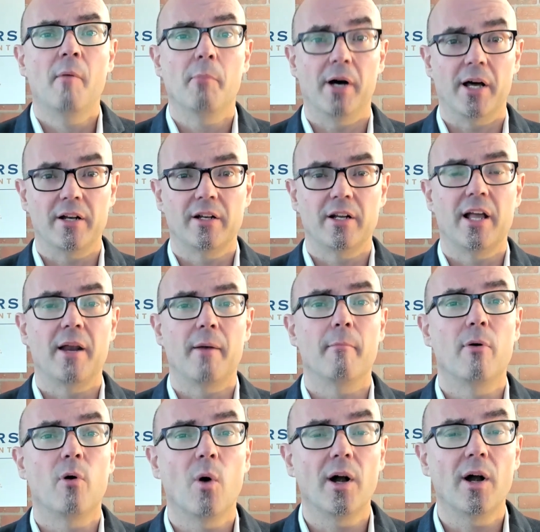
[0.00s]
But an
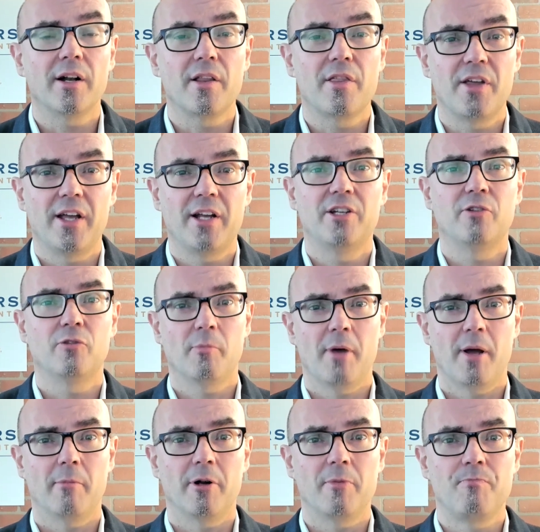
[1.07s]
important thing to
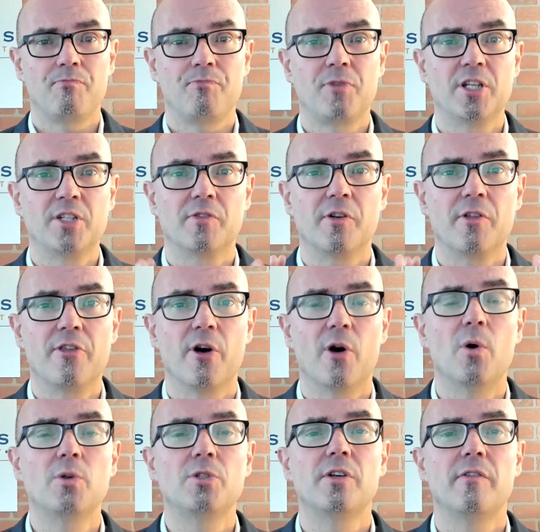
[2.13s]
remember is, for
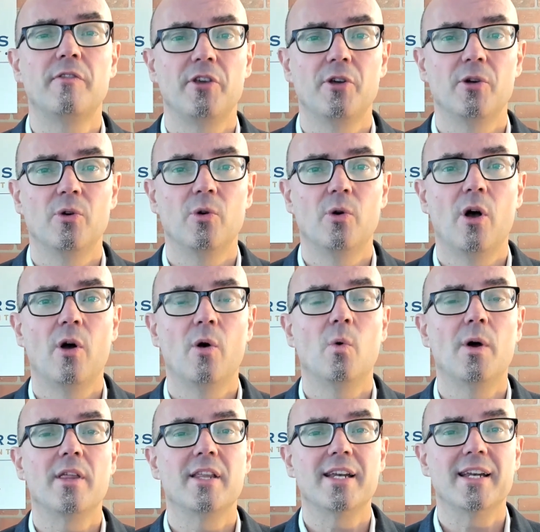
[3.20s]
those of you
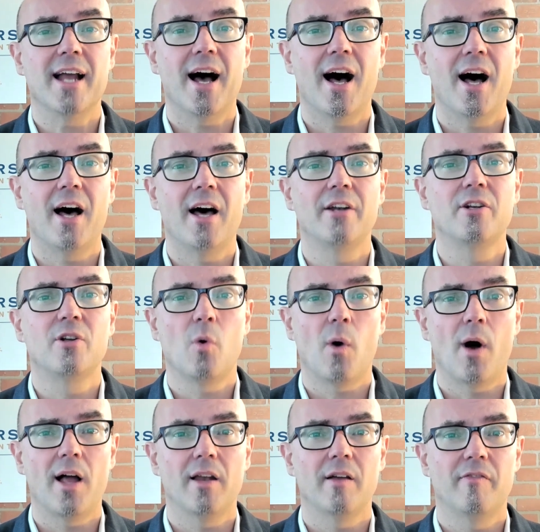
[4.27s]
with
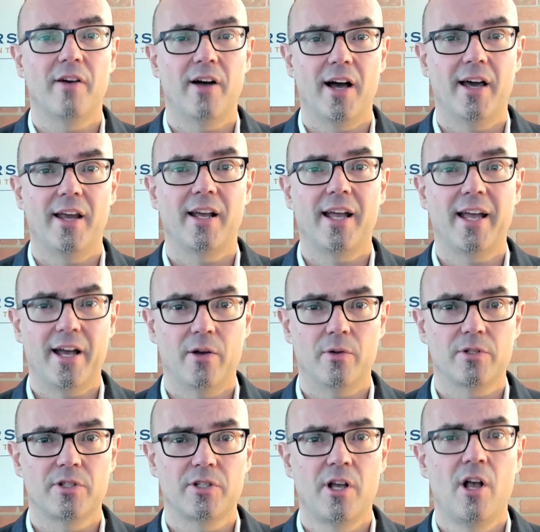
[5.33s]
non-qualified
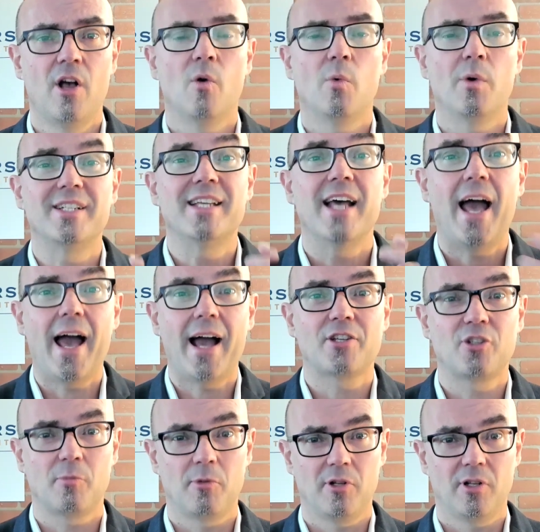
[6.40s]
accounts, with
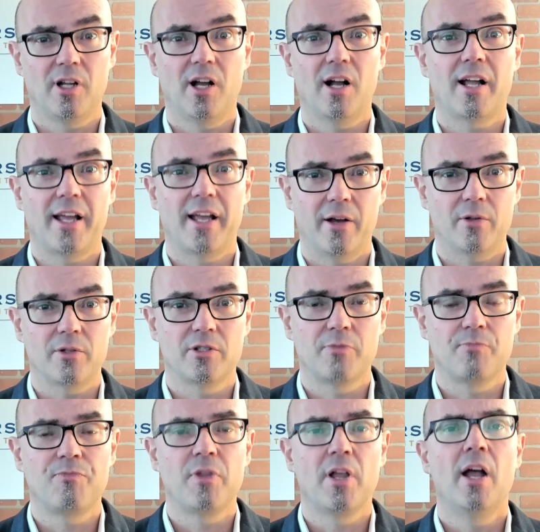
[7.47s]
taxable accounts,
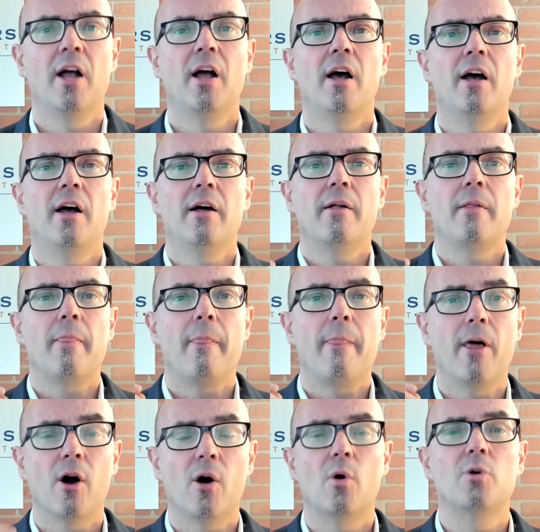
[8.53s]

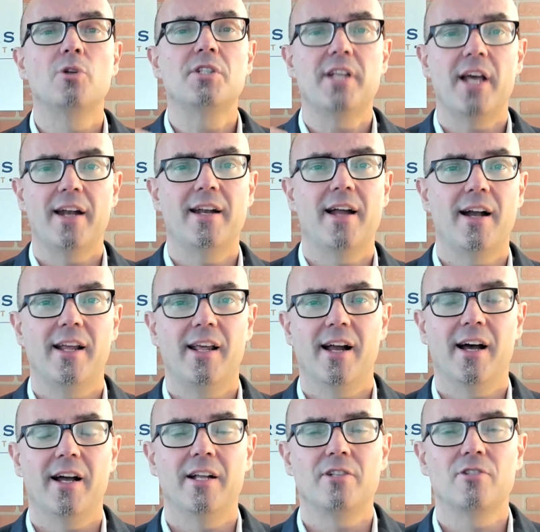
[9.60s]
those
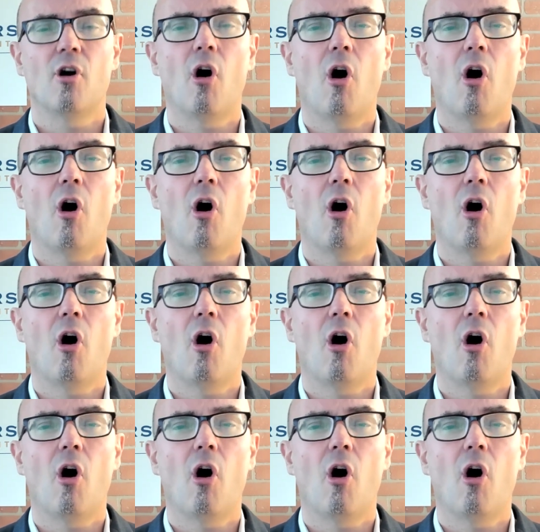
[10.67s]
1099s